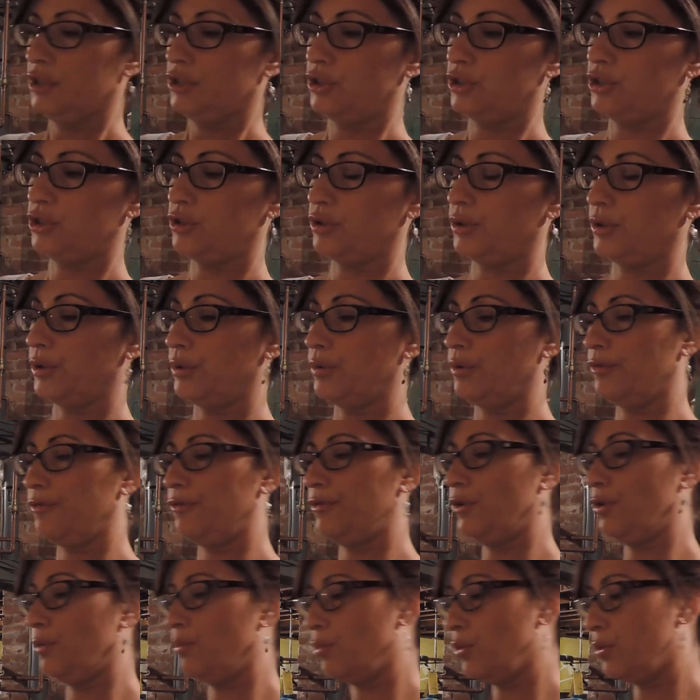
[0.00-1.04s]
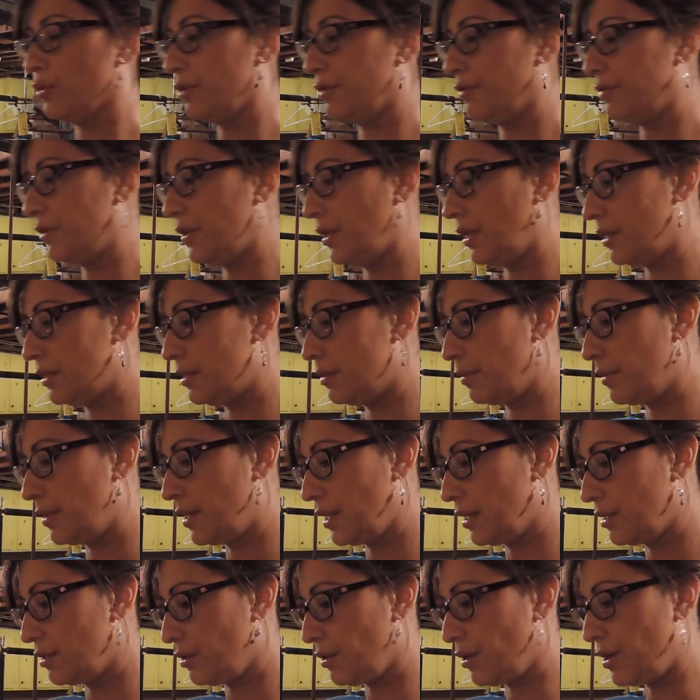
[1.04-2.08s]
Just show you a few more of these
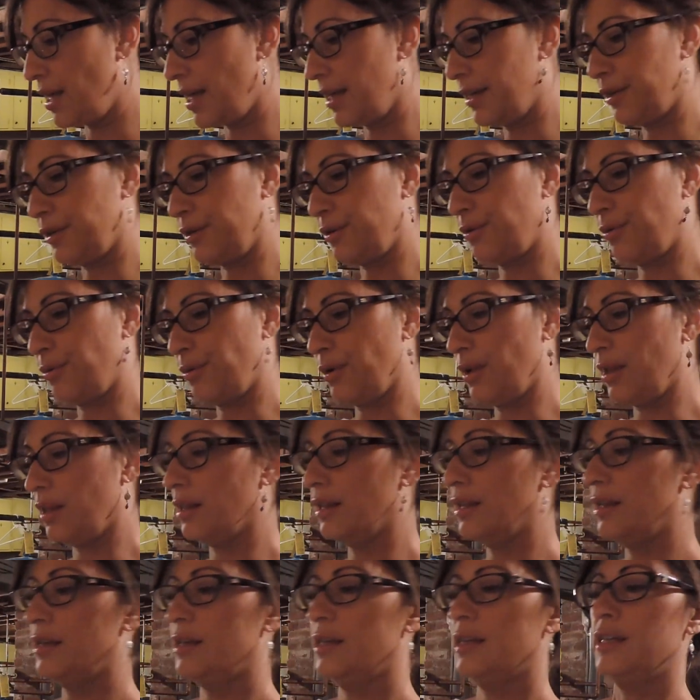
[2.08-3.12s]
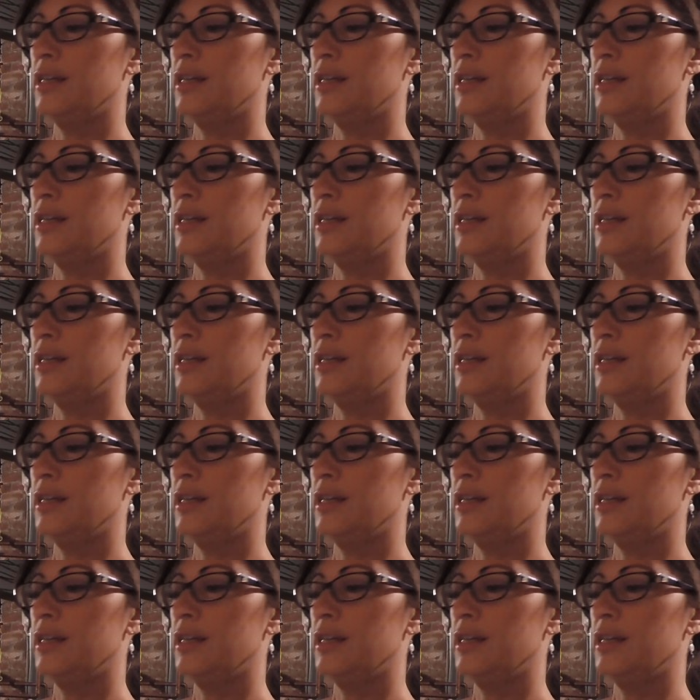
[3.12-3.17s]
things. Are kind of cool,